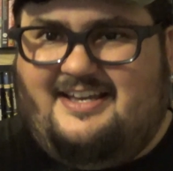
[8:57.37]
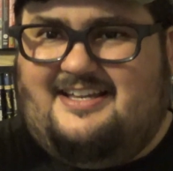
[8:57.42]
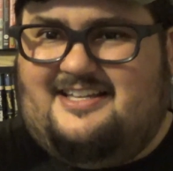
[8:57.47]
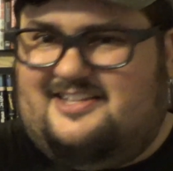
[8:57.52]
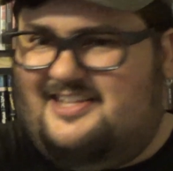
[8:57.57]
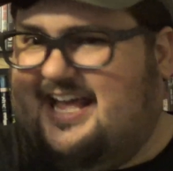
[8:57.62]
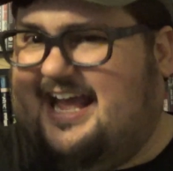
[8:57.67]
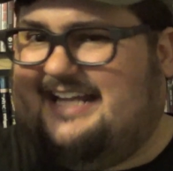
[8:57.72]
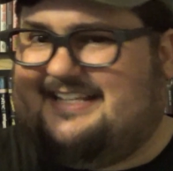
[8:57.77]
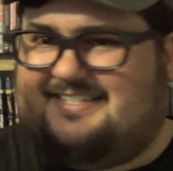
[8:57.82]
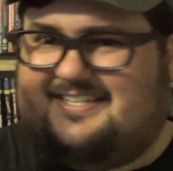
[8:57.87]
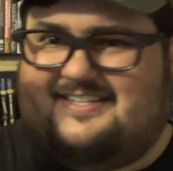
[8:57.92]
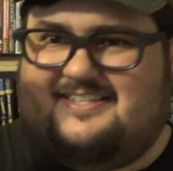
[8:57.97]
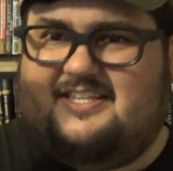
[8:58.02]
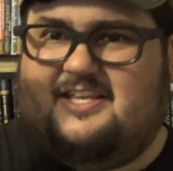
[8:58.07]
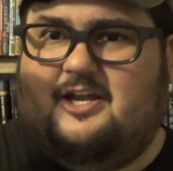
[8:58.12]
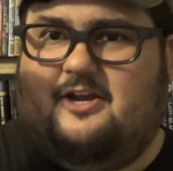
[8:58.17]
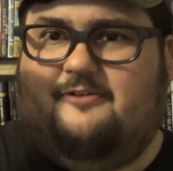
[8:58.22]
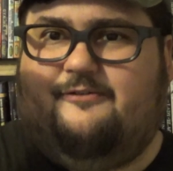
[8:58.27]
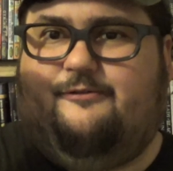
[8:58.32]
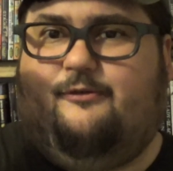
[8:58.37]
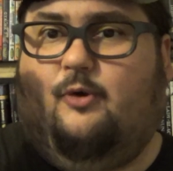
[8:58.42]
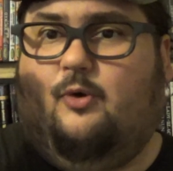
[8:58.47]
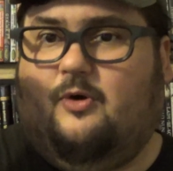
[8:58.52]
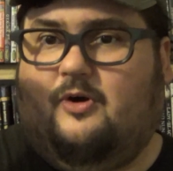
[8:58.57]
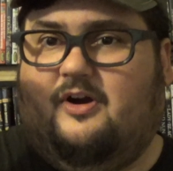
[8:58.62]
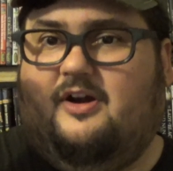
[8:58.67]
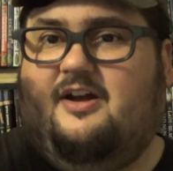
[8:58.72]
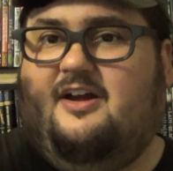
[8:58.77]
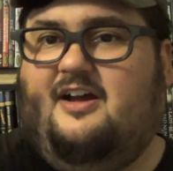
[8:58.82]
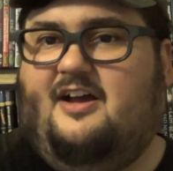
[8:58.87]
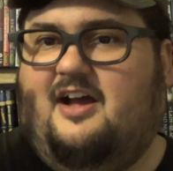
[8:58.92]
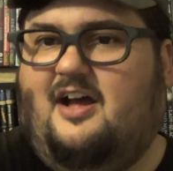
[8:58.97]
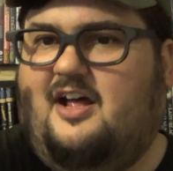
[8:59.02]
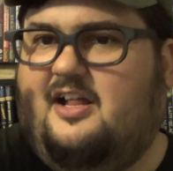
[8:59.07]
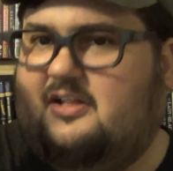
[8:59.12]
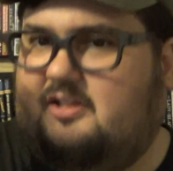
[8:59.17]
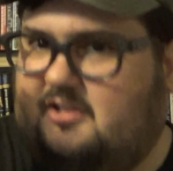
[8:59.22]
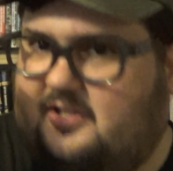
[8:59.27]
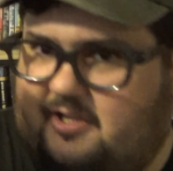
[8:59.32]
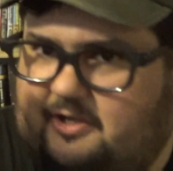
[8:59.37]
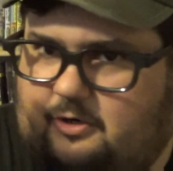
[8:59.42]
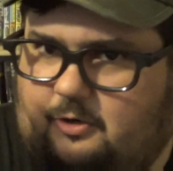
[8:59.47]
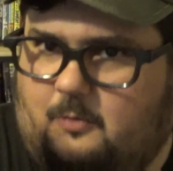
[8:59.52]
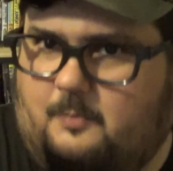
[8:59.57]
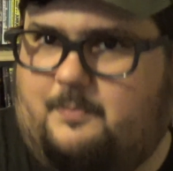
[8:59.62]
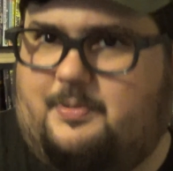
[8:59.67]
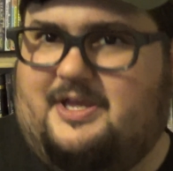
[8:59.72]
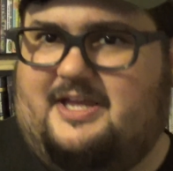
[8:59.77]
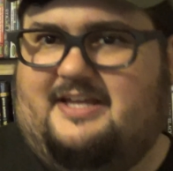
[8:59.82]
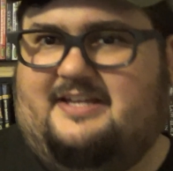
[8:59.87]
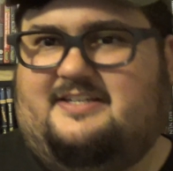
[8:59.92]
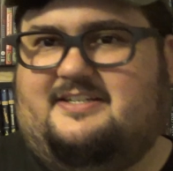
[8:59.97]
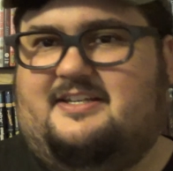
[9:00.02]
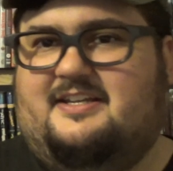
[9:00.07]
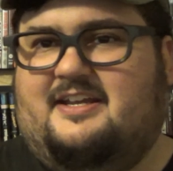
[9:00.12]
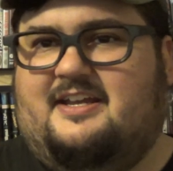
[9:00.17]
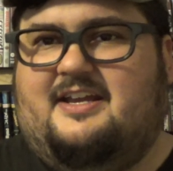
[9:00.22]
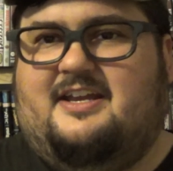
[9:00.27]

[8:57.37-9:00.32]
That's in there for a little bit.